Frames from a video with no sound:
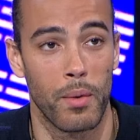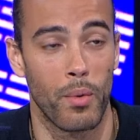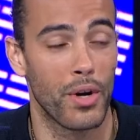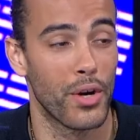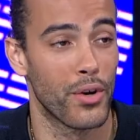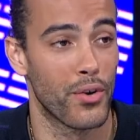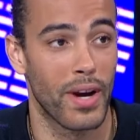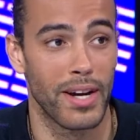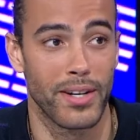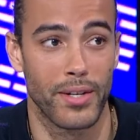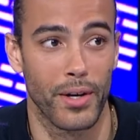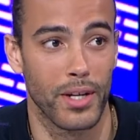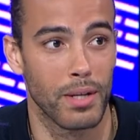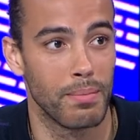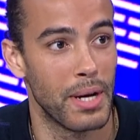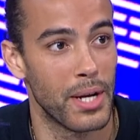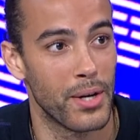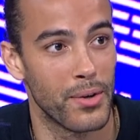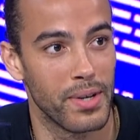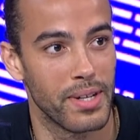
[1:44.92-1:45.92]
what a great
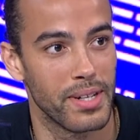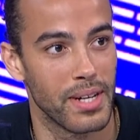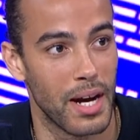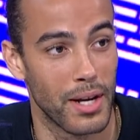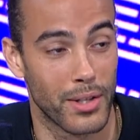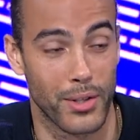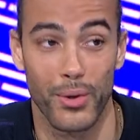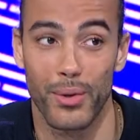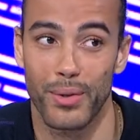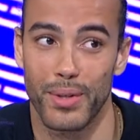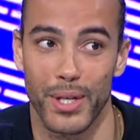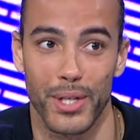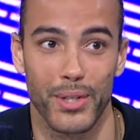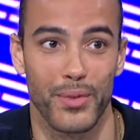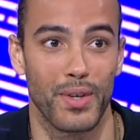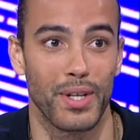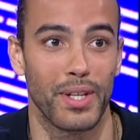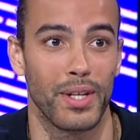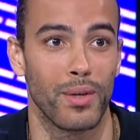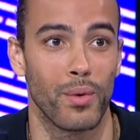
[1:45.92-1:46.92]
documentary. Two things,
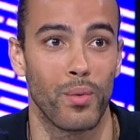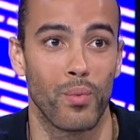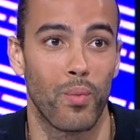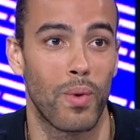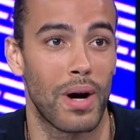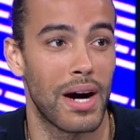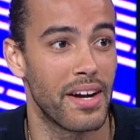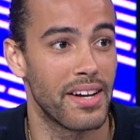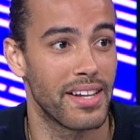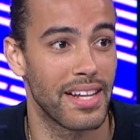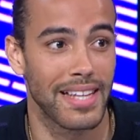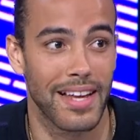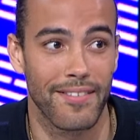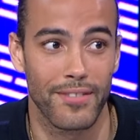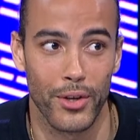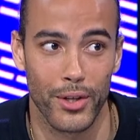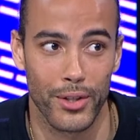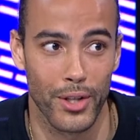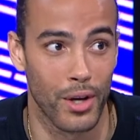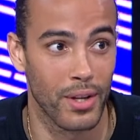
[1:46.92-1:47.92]
really. Why did they leave
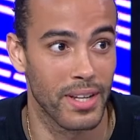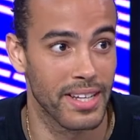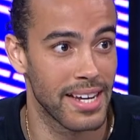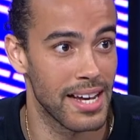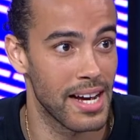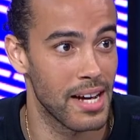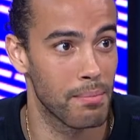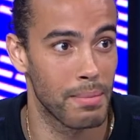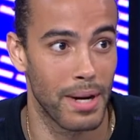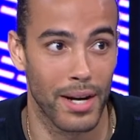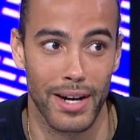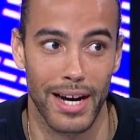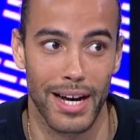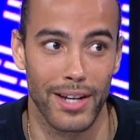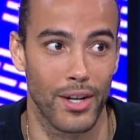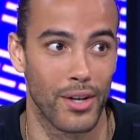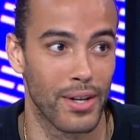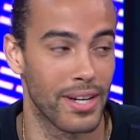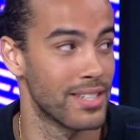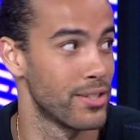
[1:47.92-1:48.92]
Luke Longley out? My guy
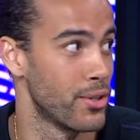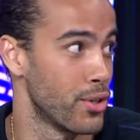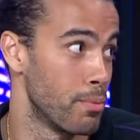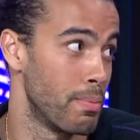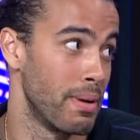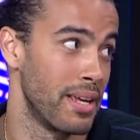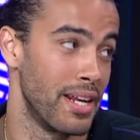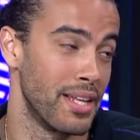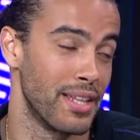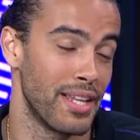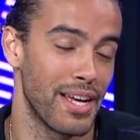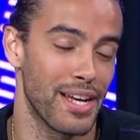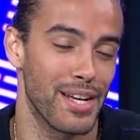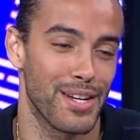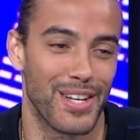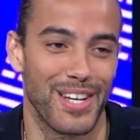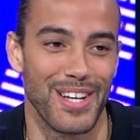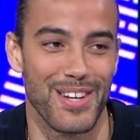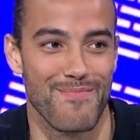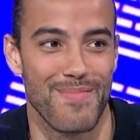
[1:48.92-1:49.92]
Longest should have been in there.
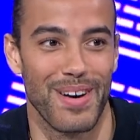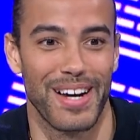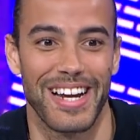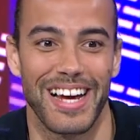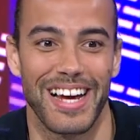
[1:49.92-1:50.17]
But